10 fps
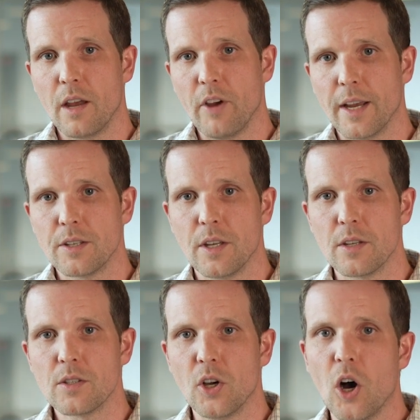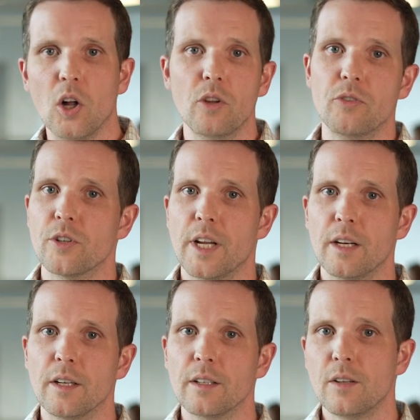have access to all of your
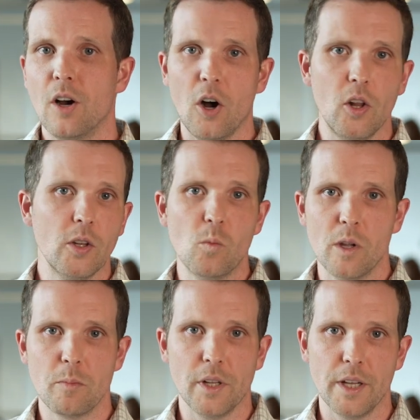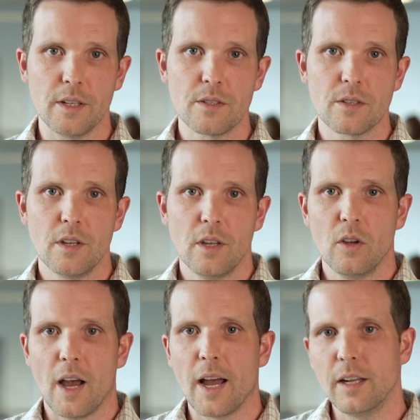data, all in one place,
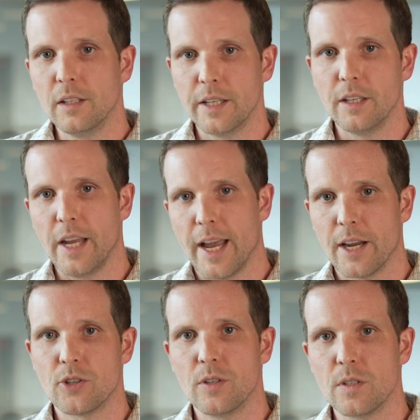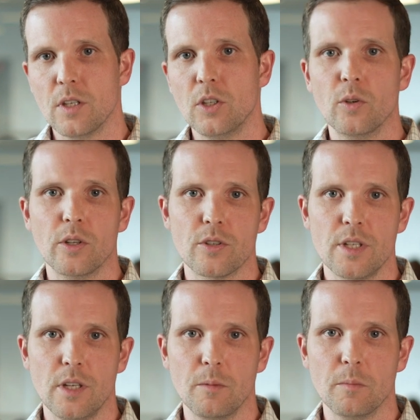highlighting the actions that you and your
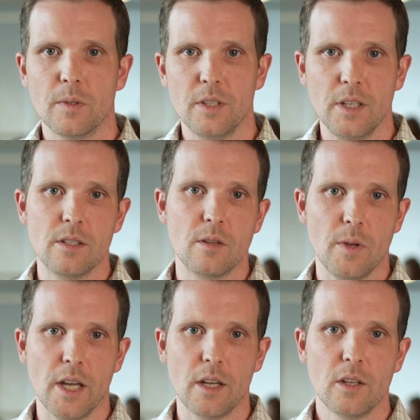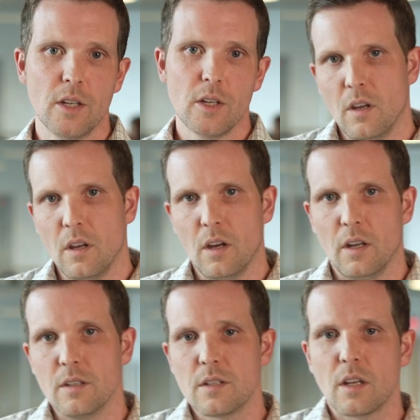team need to make.
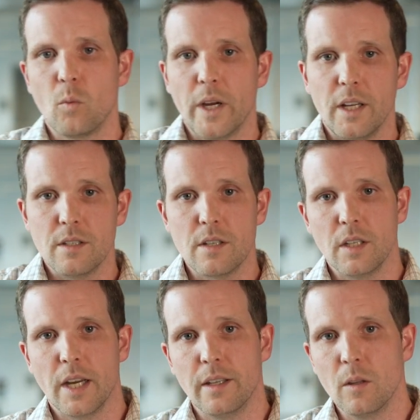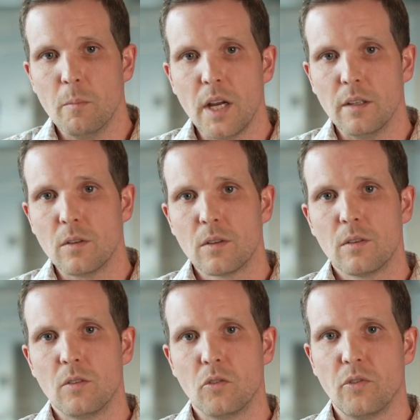And instead of waiting until the end of the month,
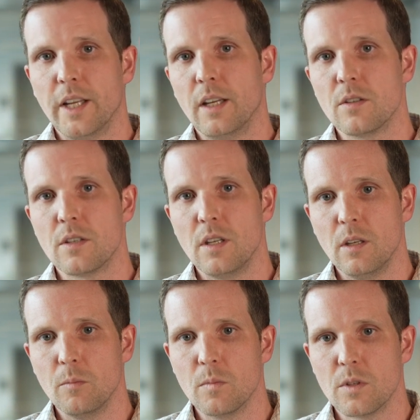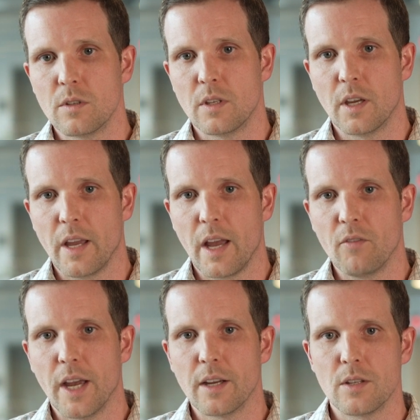finance teams can
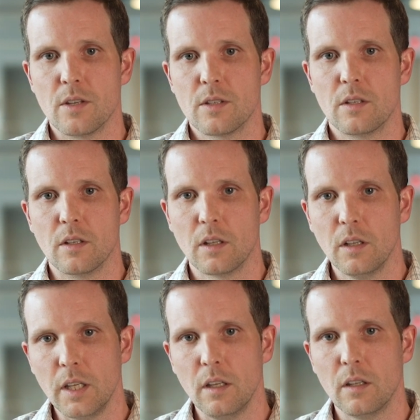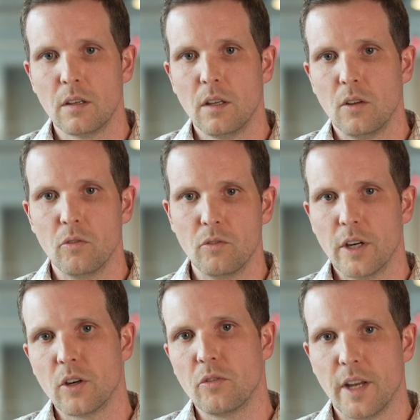have access to clean,
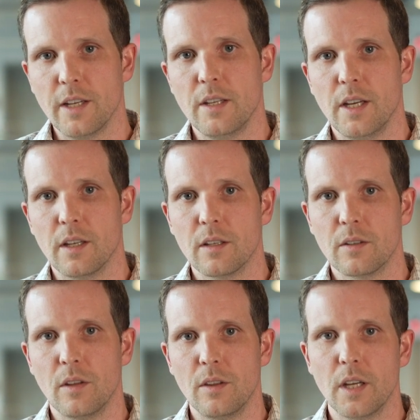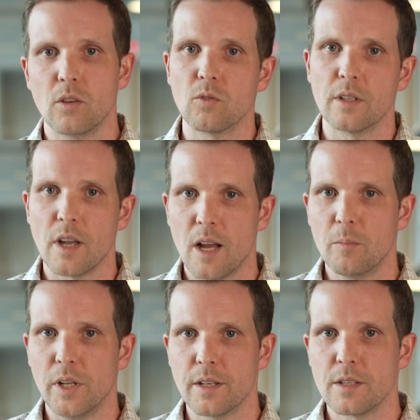verified data that they can run
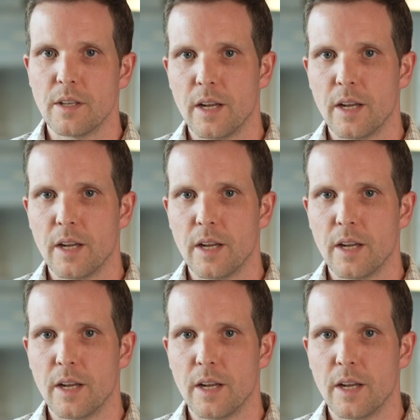complex